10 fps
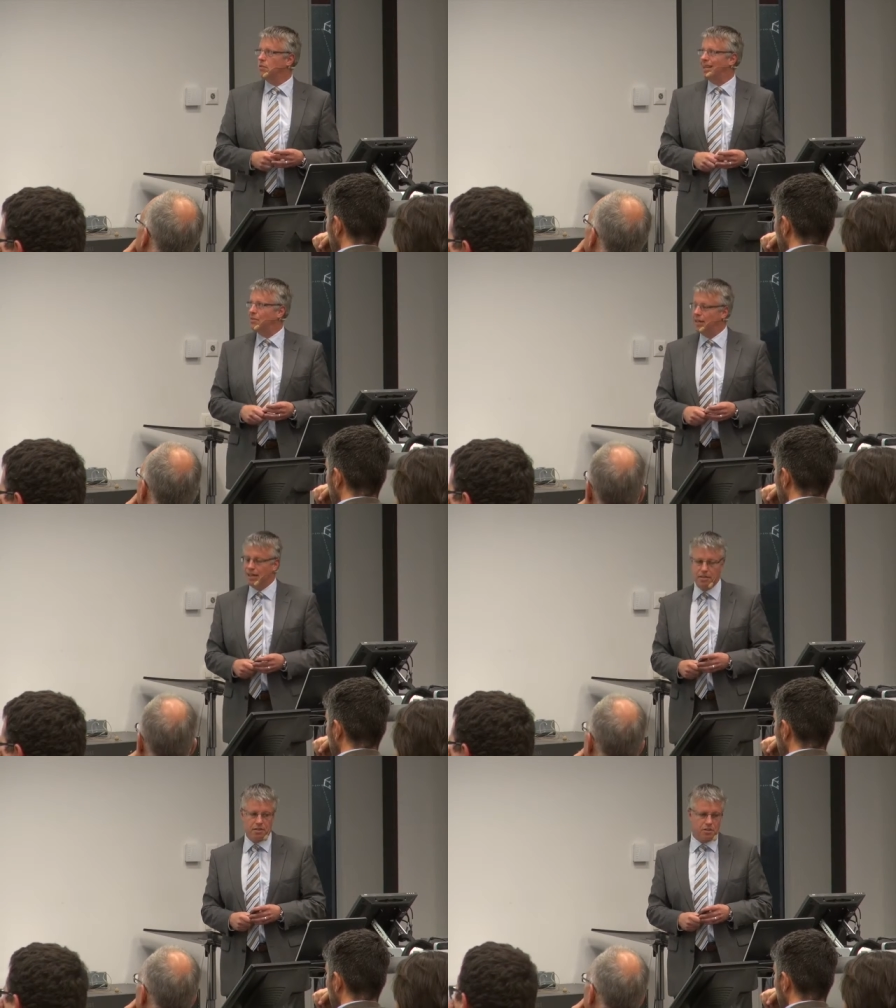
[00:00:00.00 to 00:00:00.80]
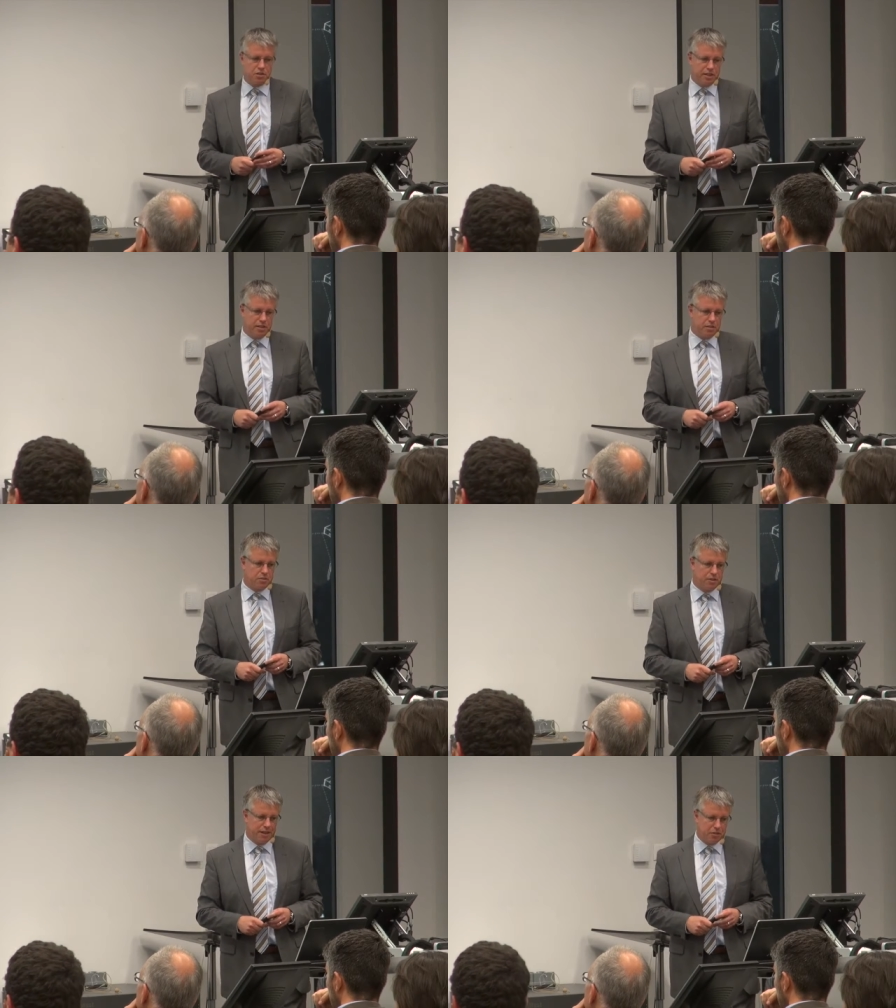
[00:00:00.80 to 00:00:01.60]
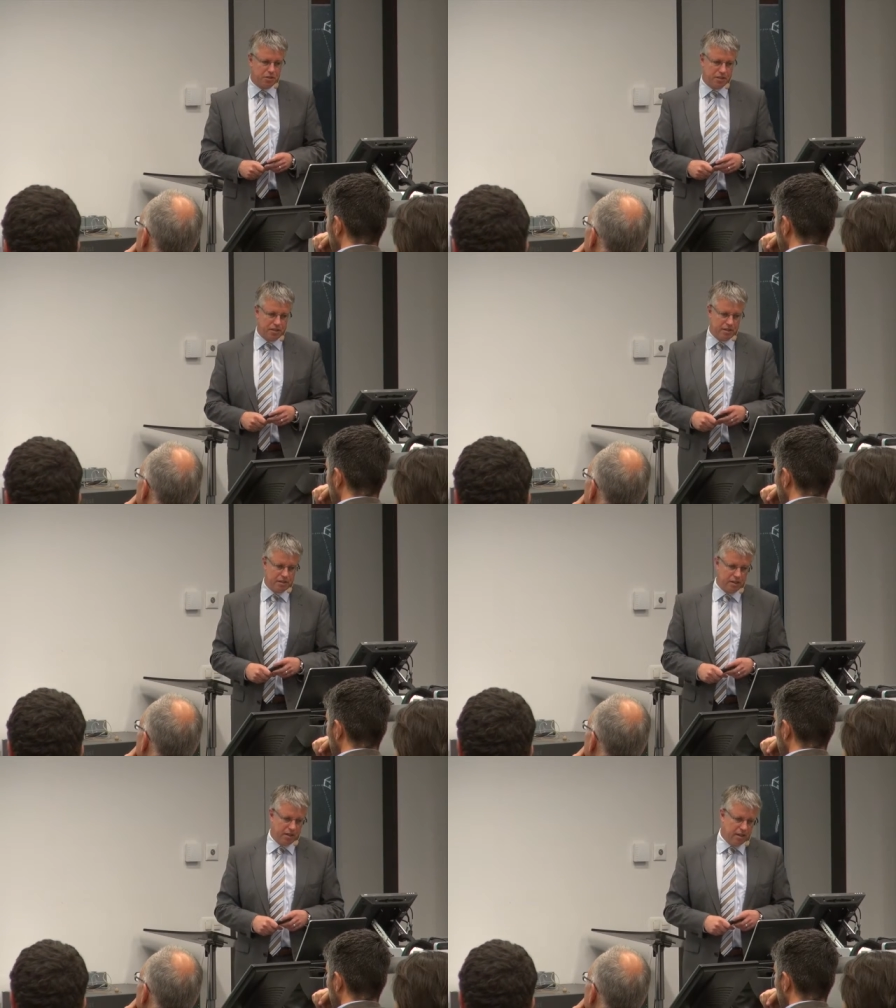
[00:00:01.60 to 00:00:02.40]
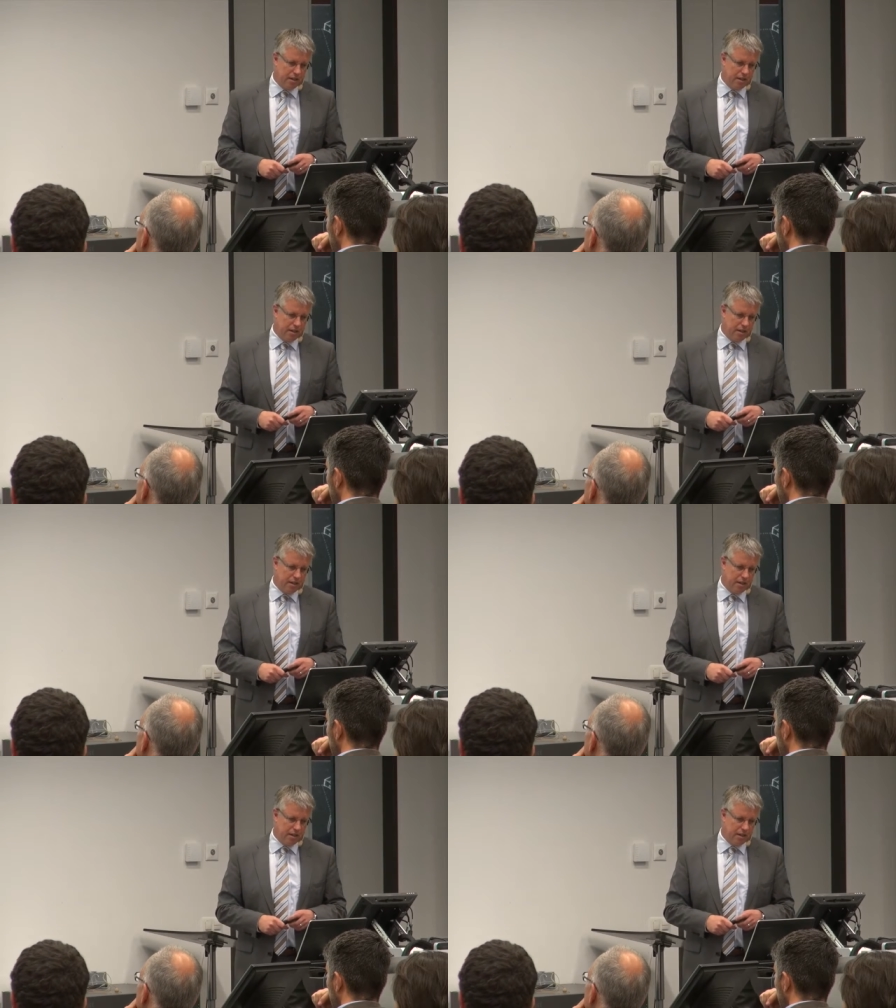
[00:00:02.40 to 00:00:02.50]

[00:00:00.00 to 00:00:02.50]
value-added chains, value chains,